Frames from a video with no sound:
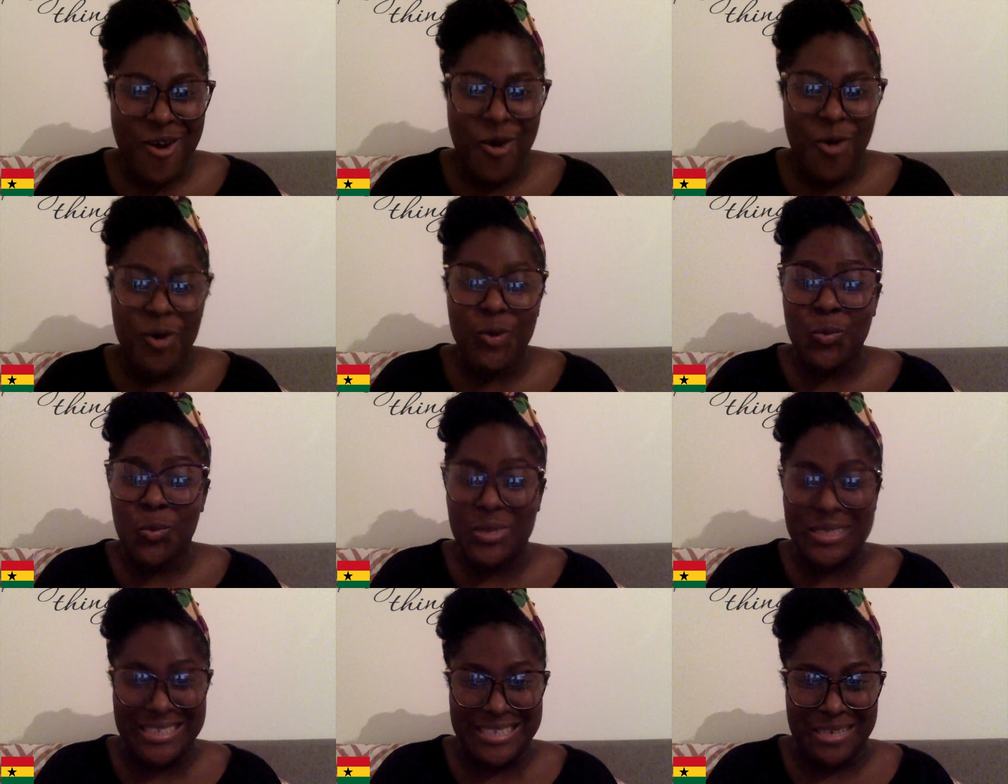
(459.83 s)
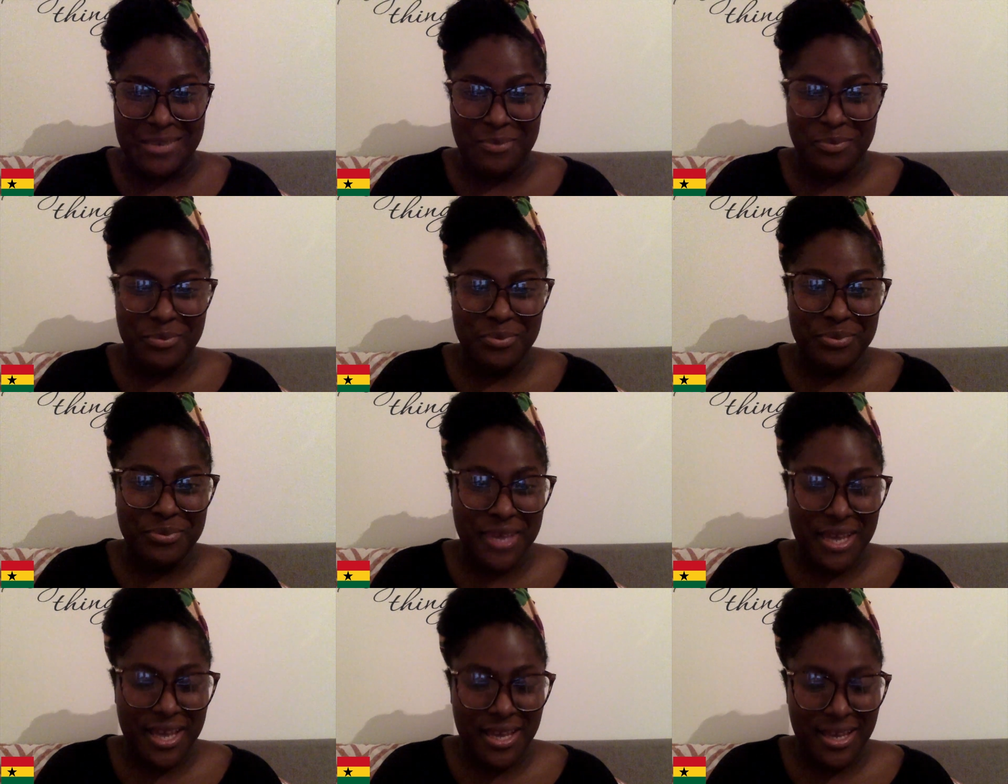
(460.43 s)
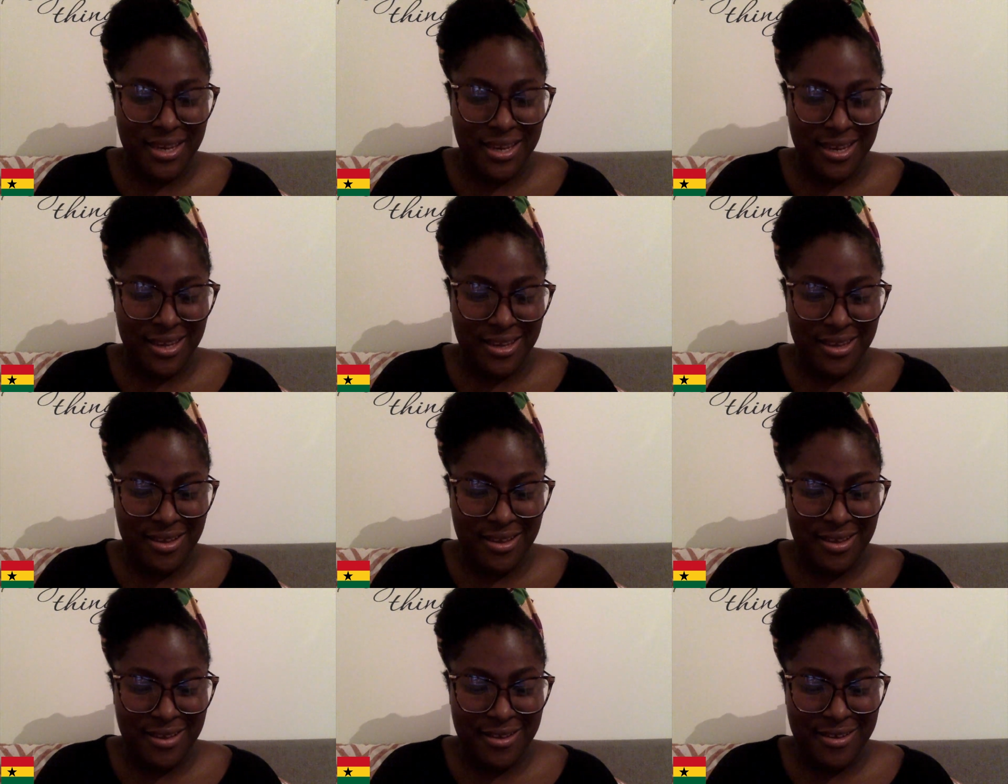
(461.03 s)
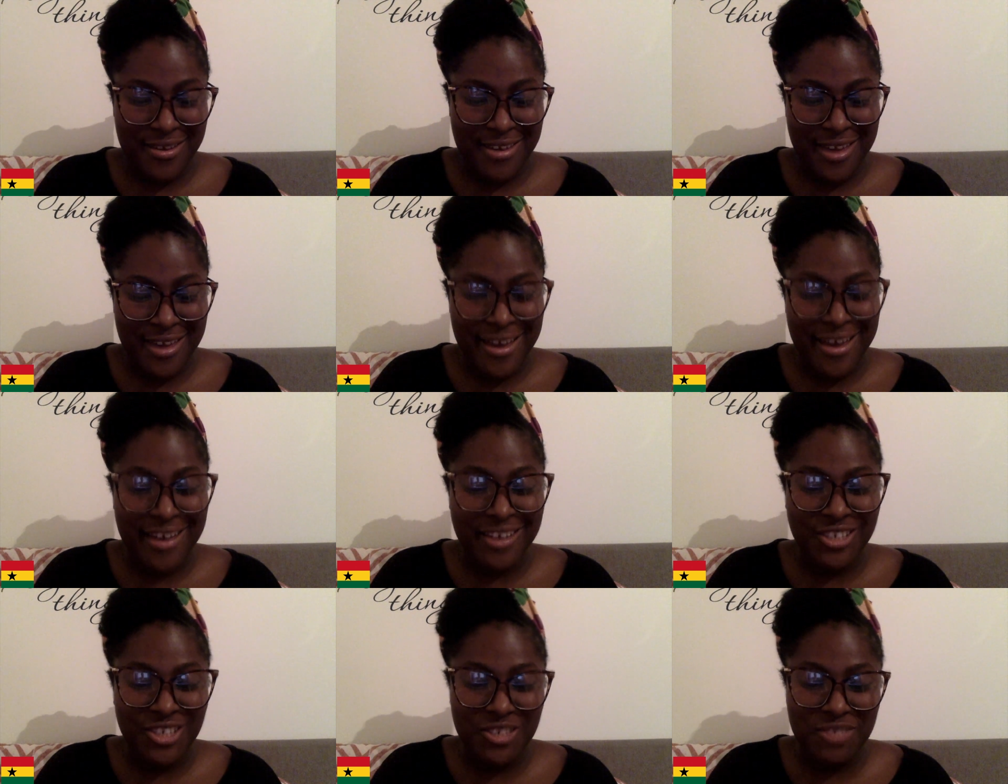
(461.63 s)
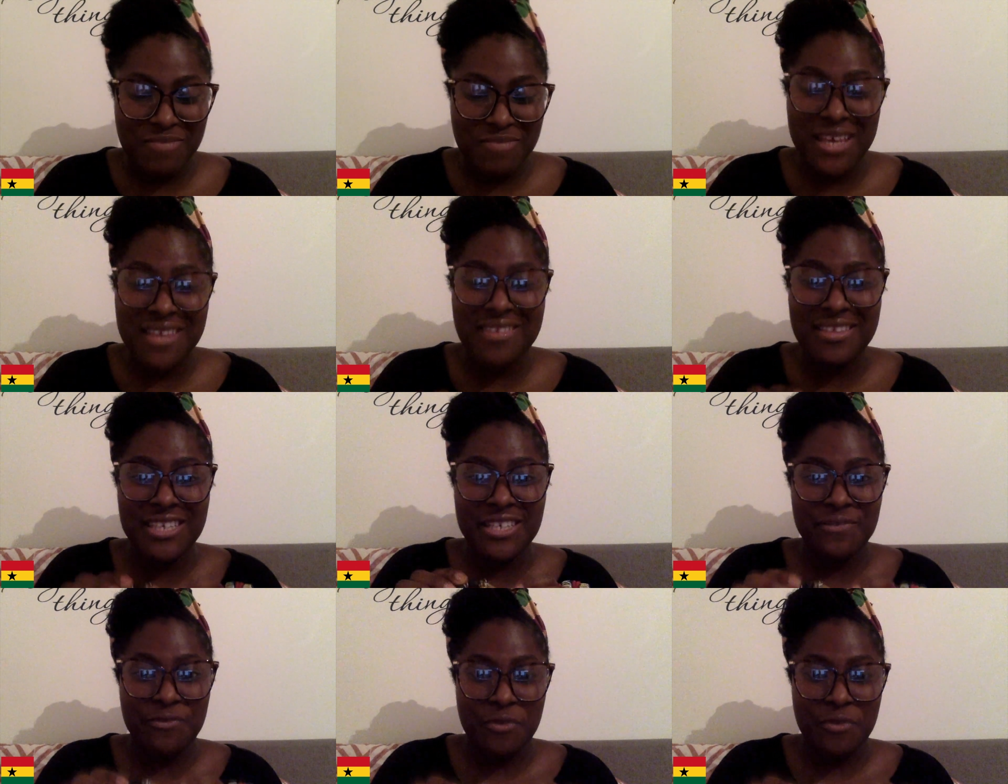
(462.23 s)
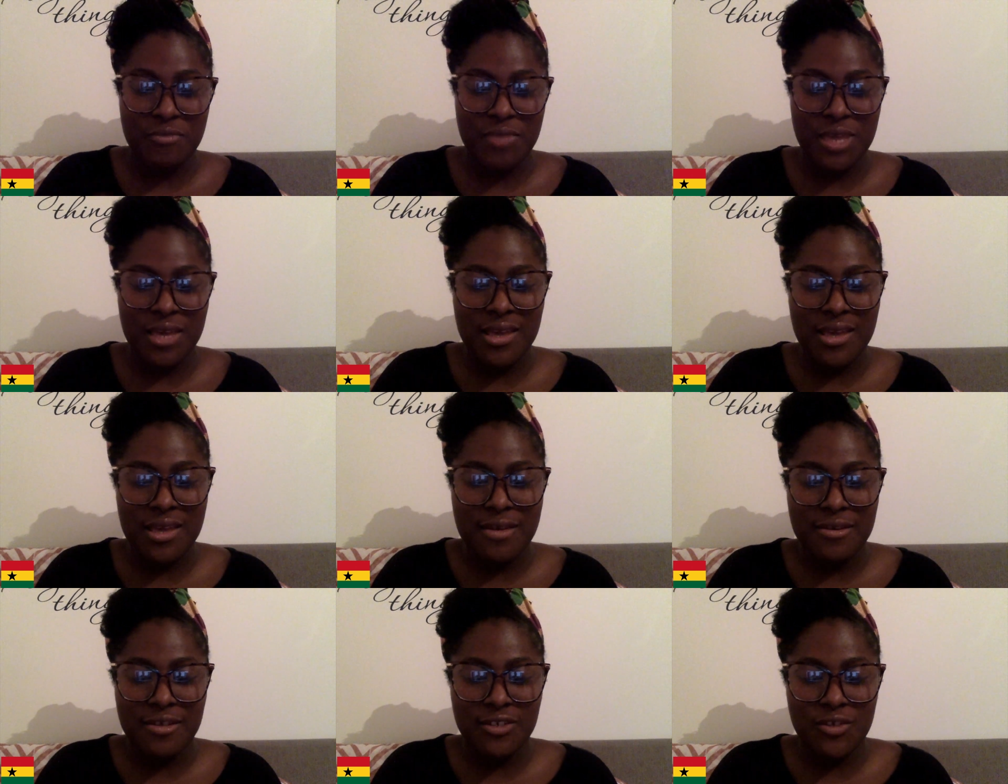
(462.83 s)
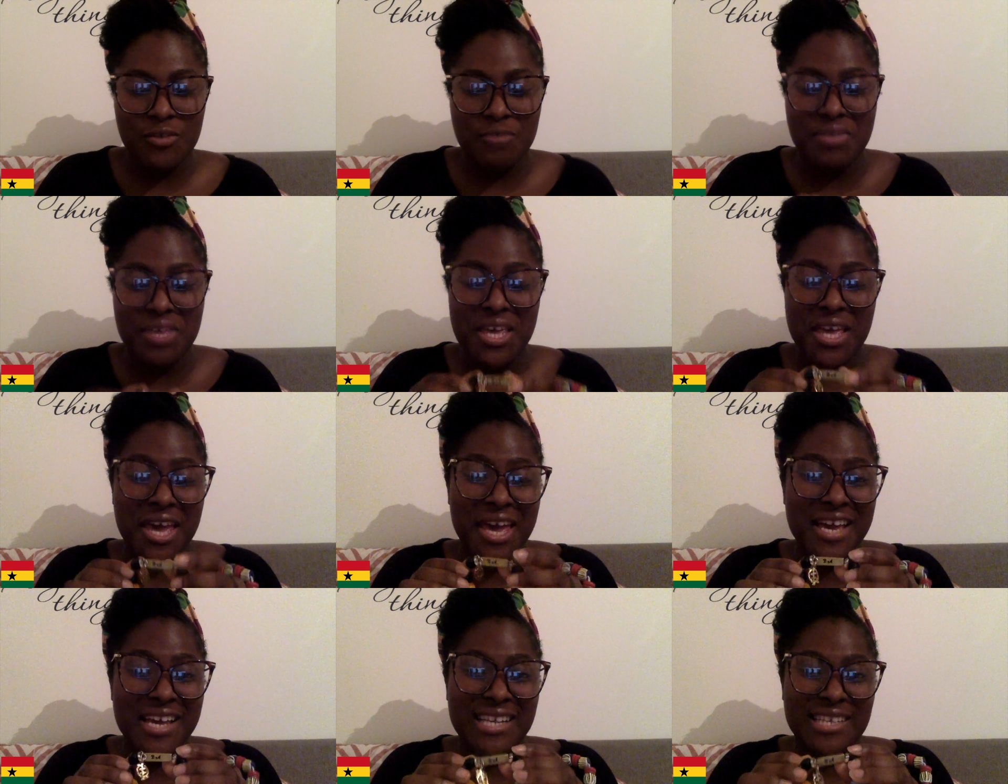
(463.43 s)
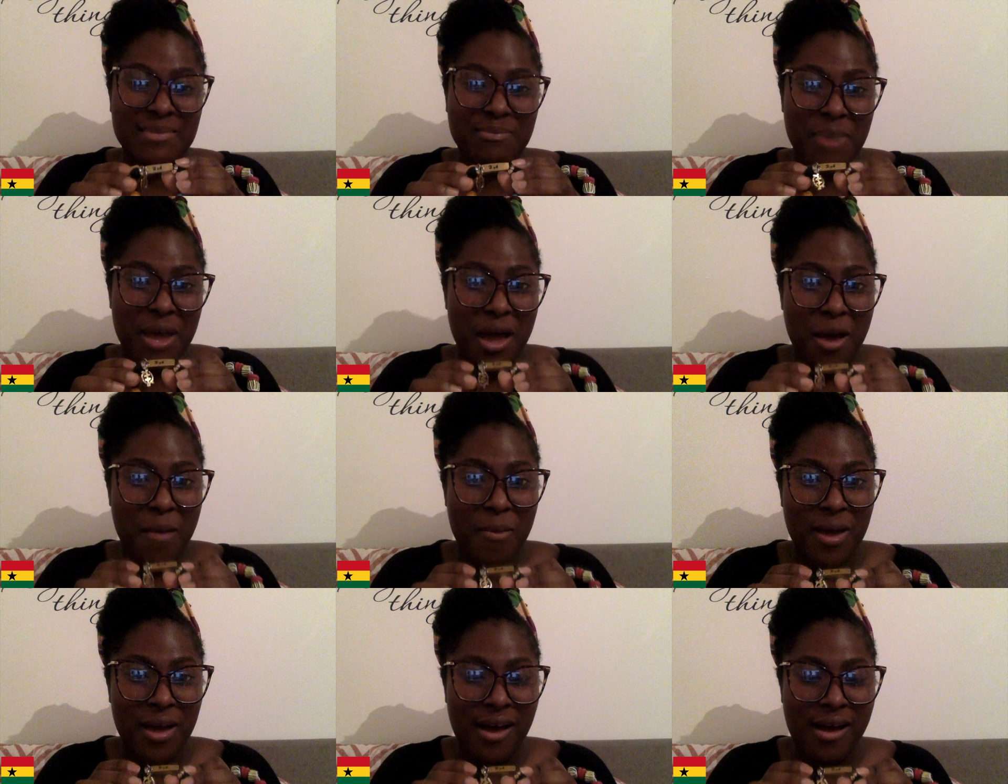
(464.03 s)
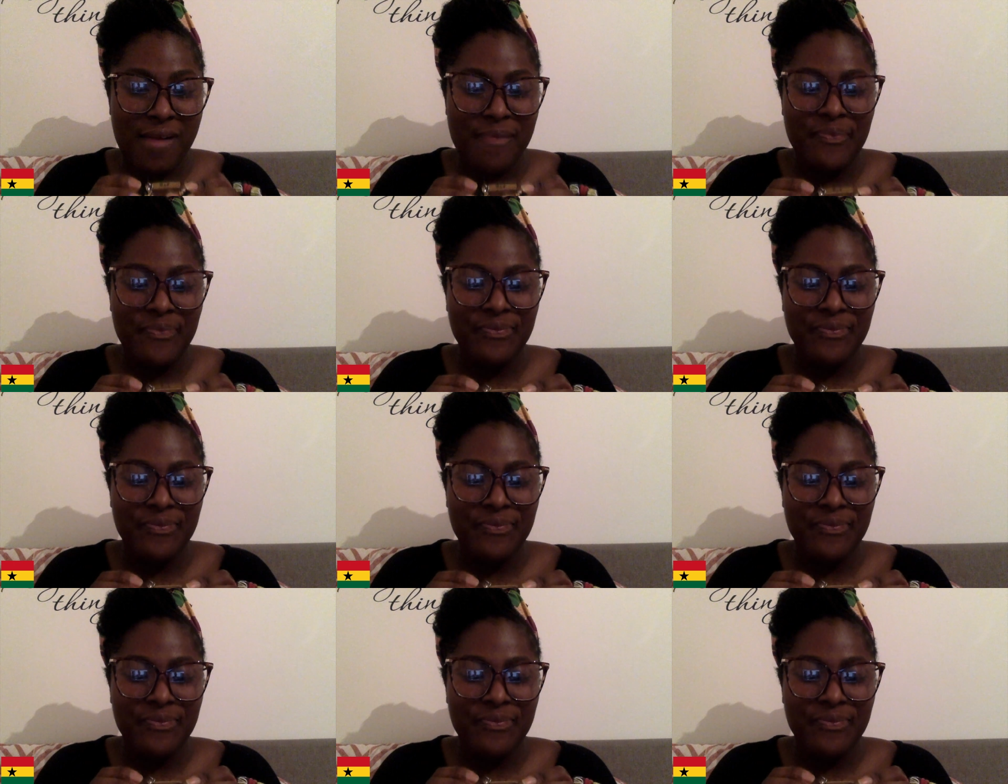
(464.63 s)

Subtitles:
on WhatsApp. And yeah, she made this for me. So B-A is Baba.